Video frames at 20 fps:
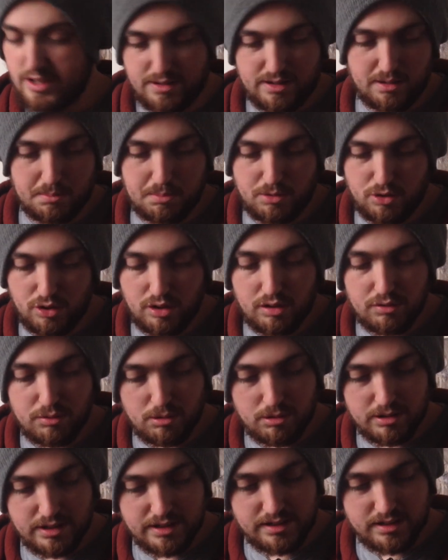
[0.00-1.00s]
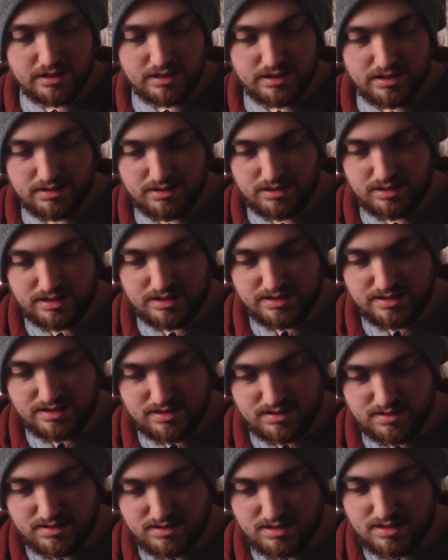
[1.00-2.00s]
I'll put another one in. So this
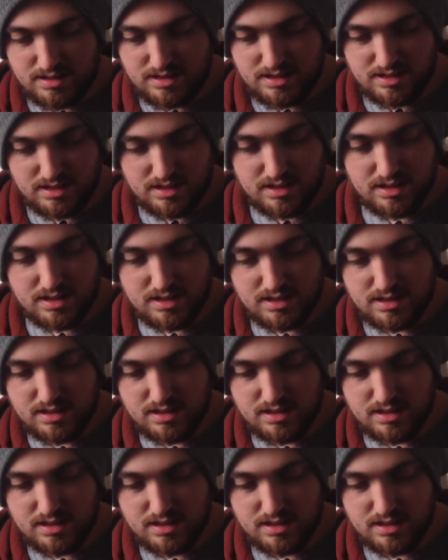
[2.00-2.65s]
is the